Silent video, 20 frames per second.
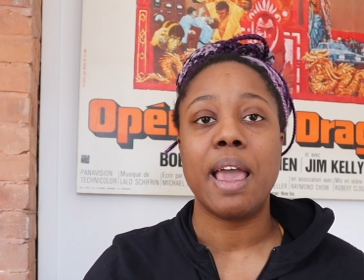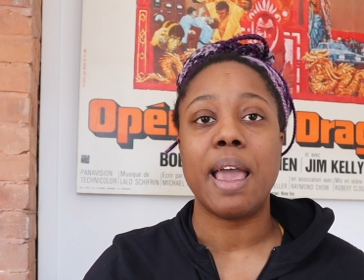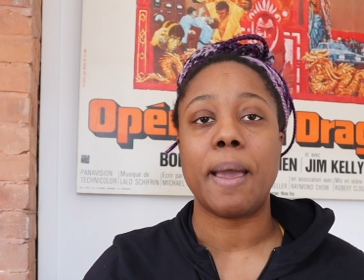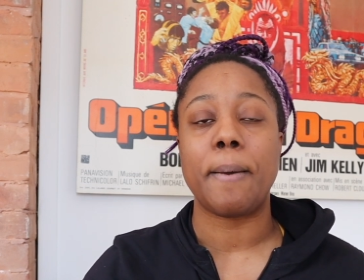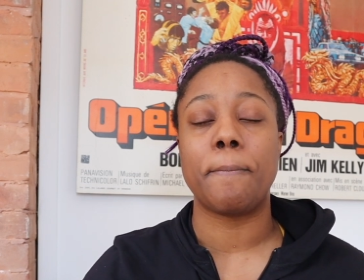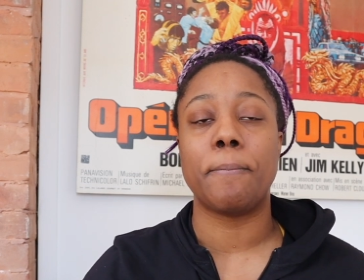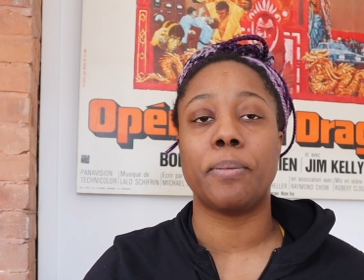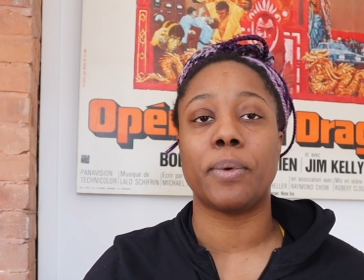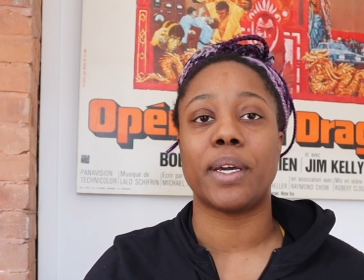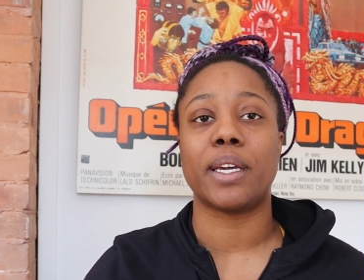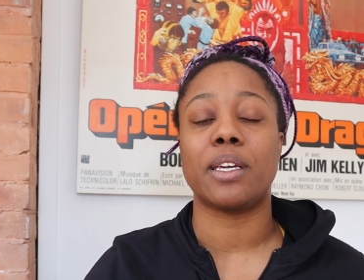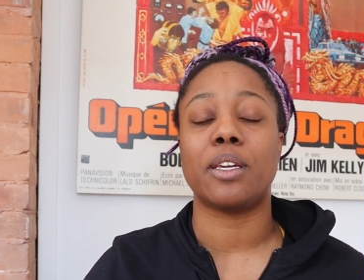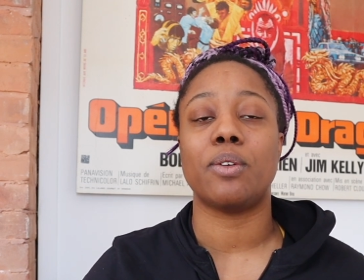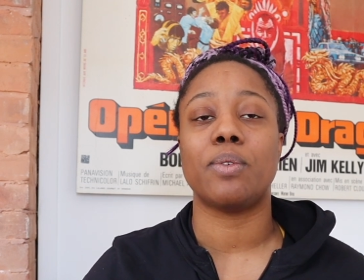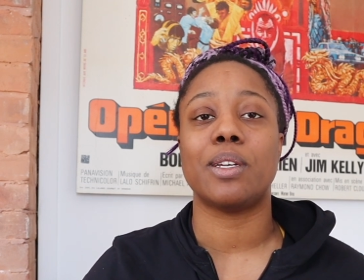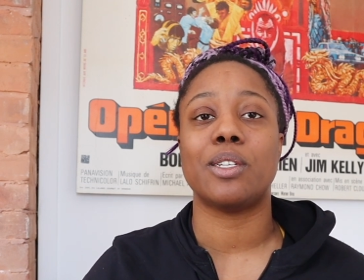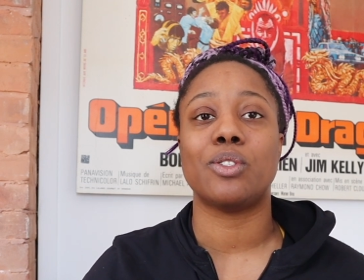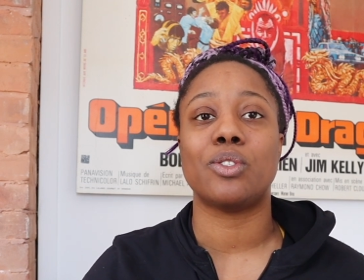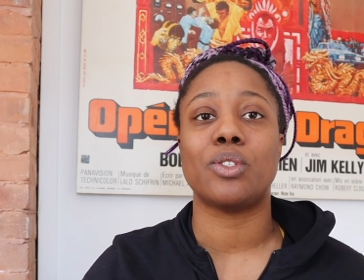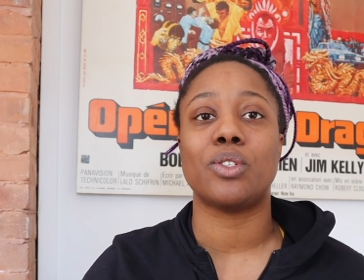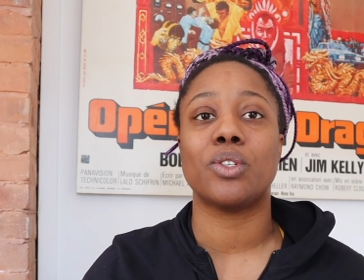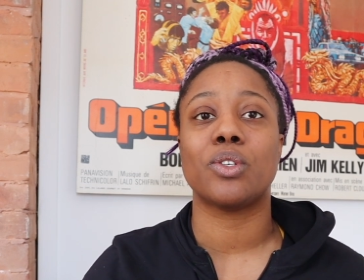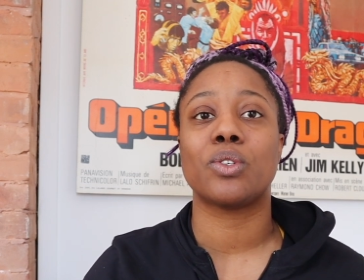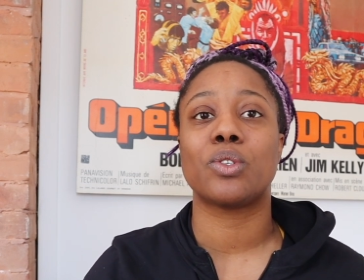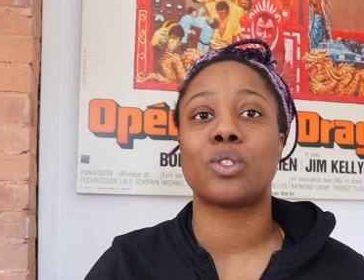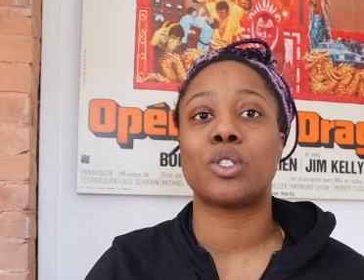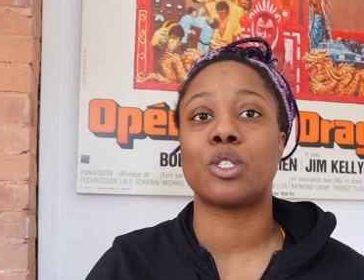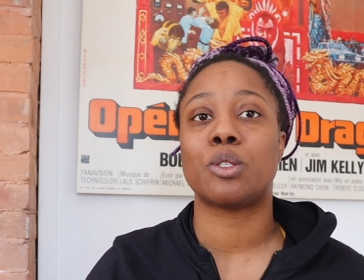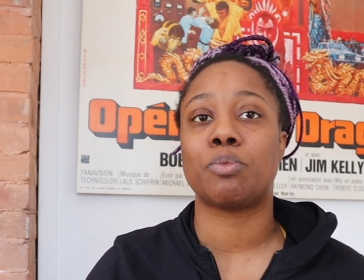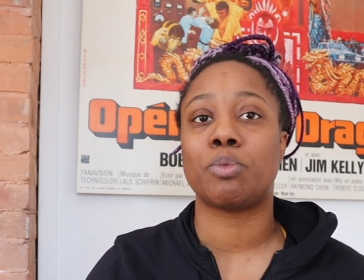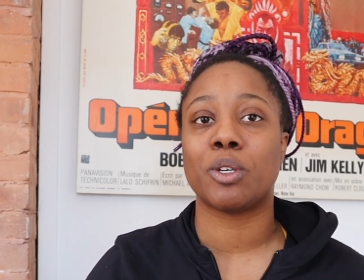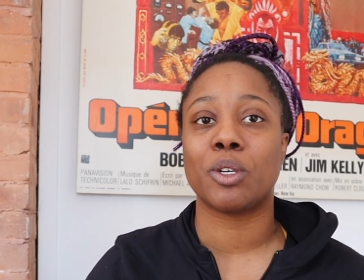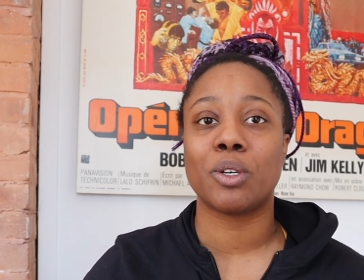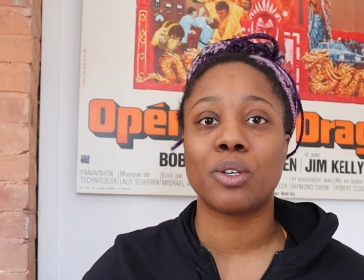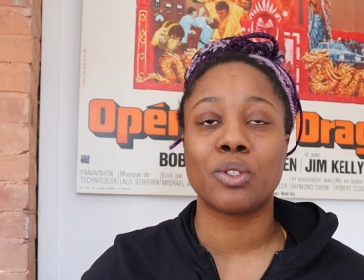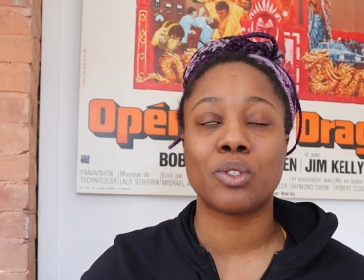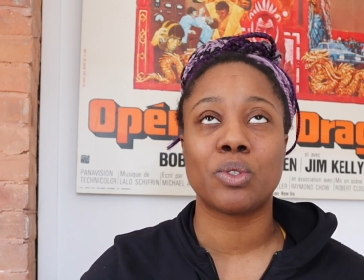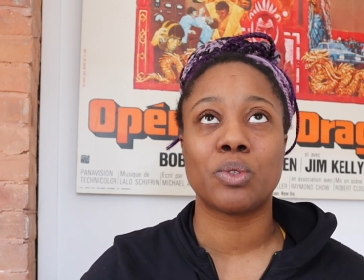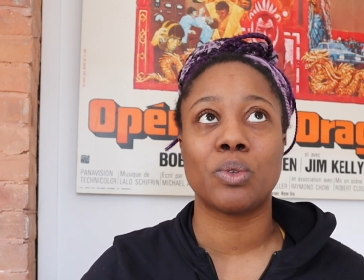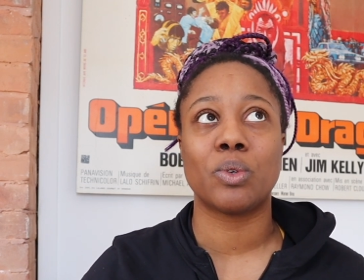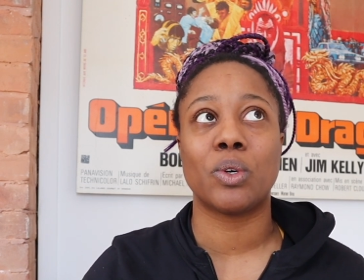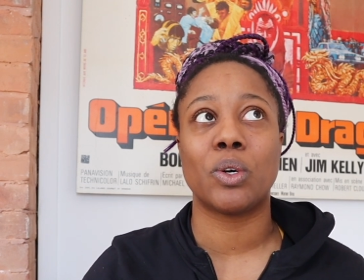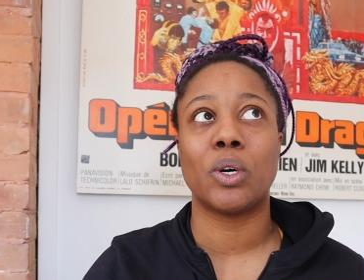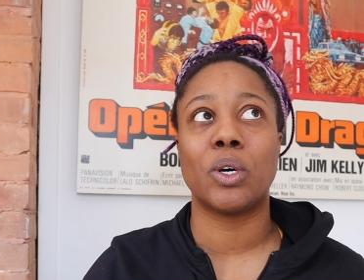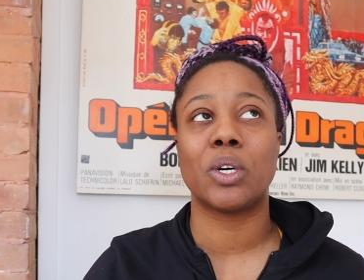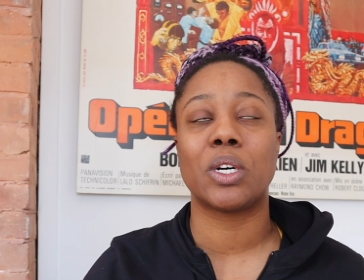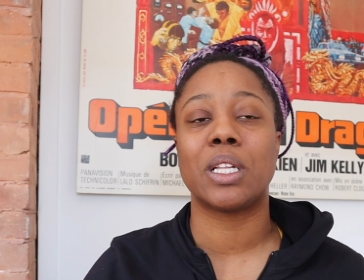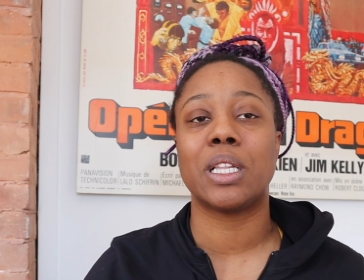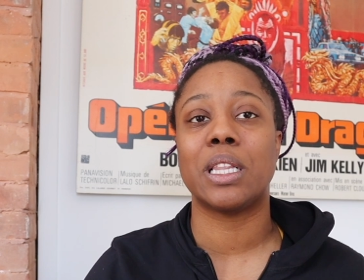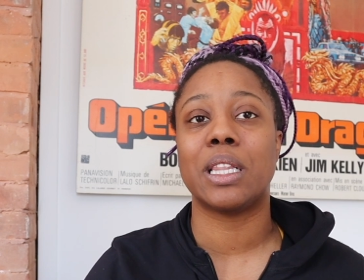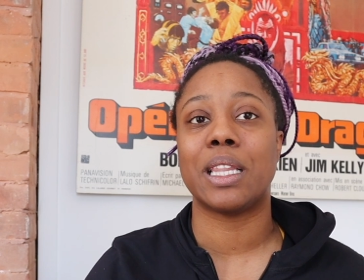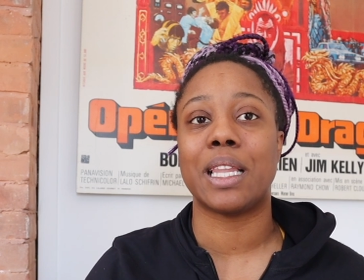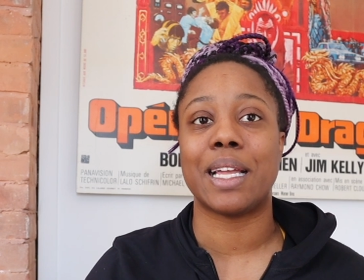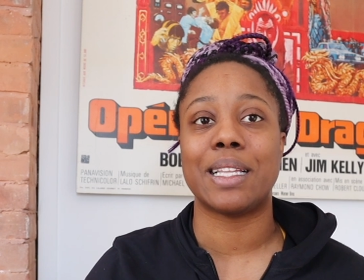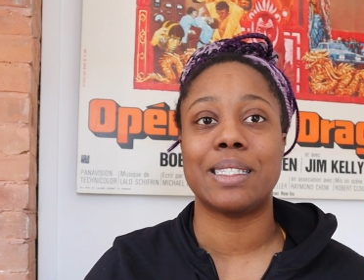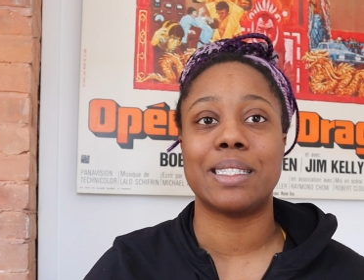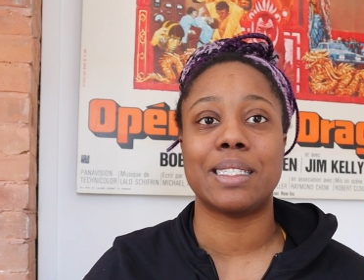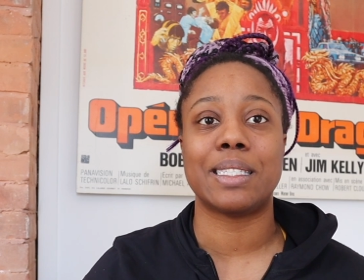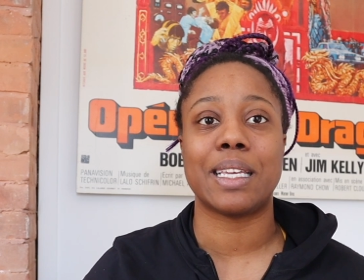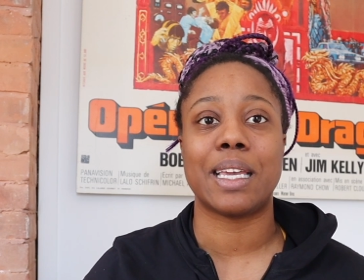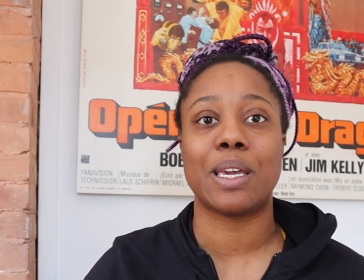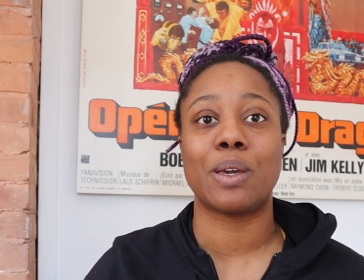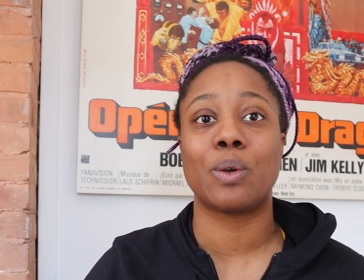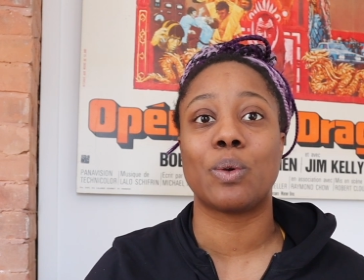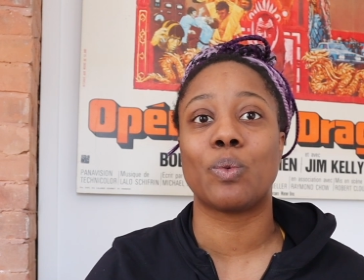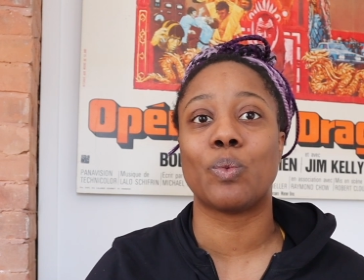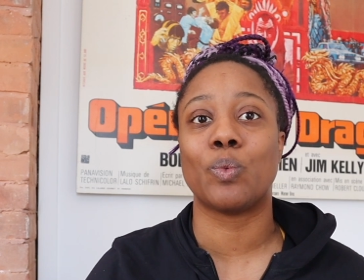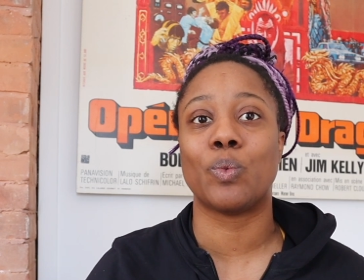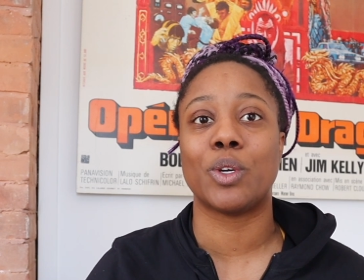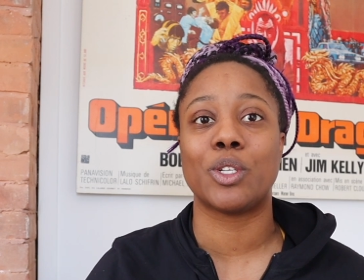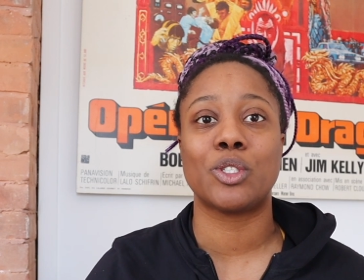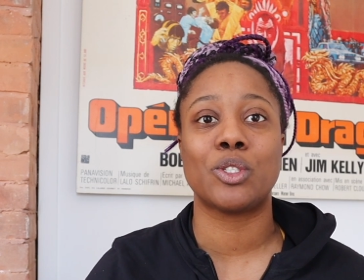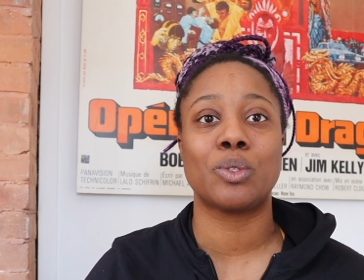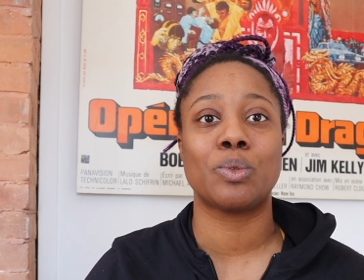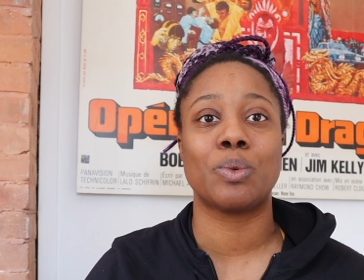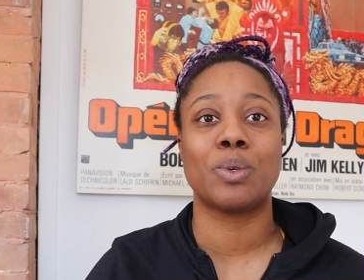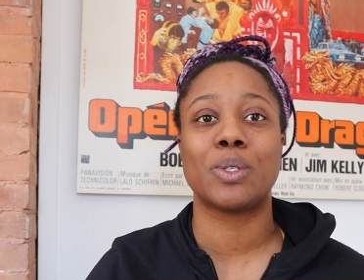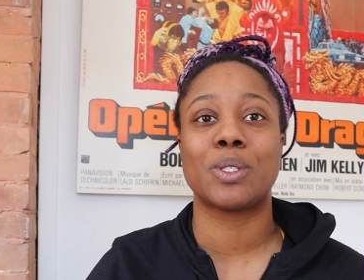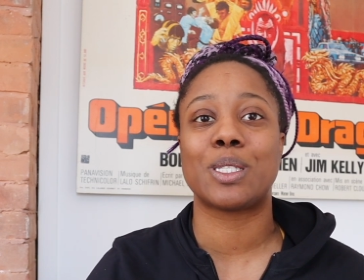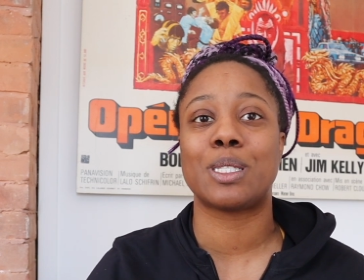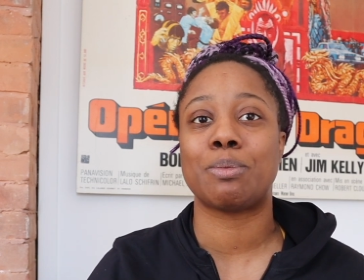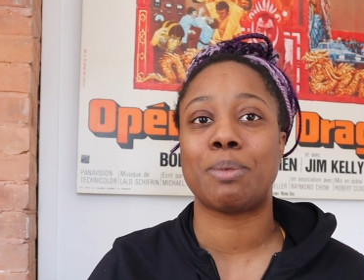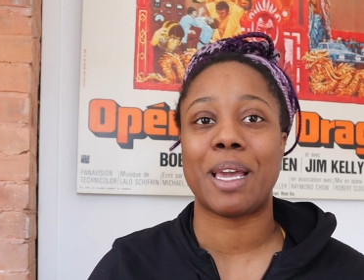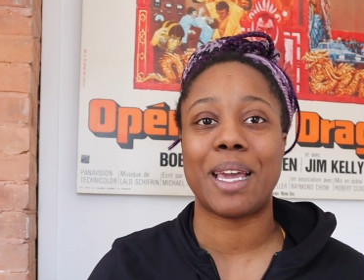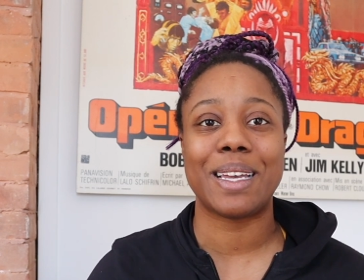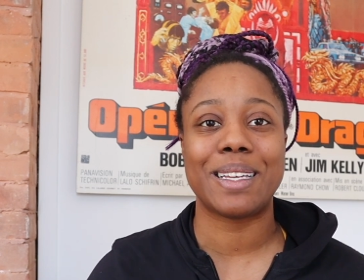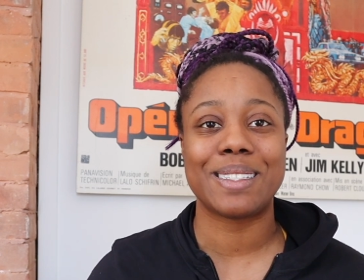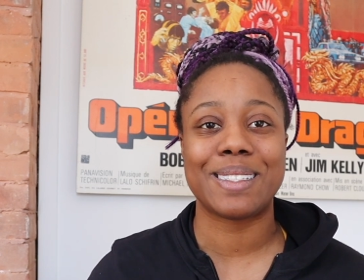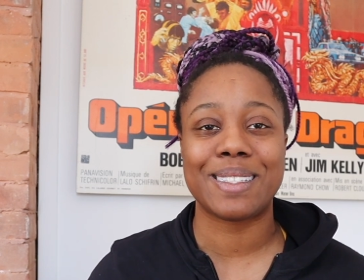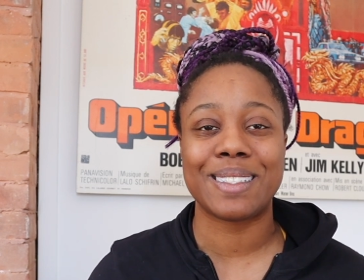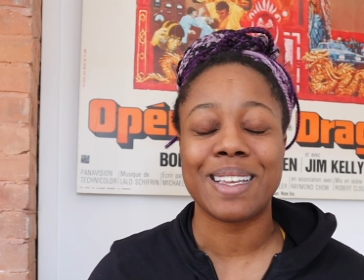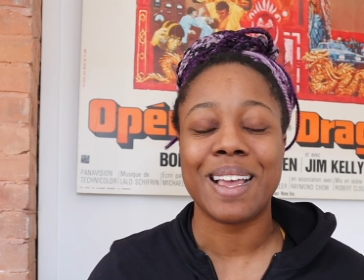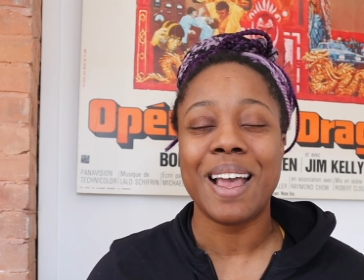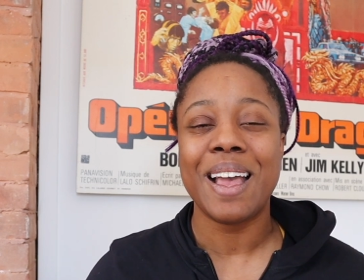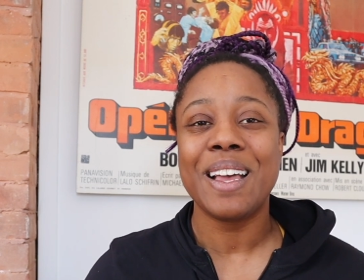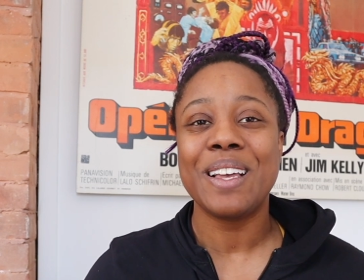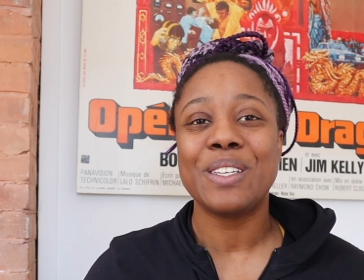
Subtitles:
and bring you into your spiritual cleansing ritual space.